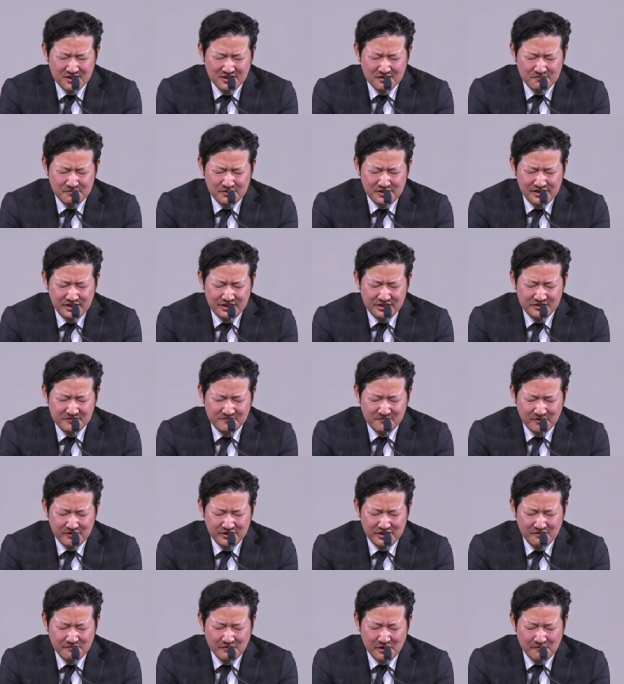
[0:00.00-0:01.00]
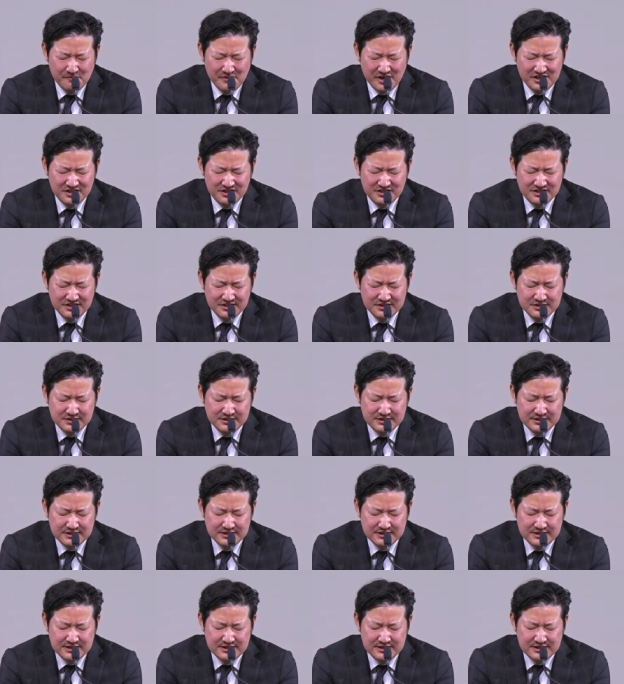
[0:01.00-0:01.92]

Please forgive all my sins.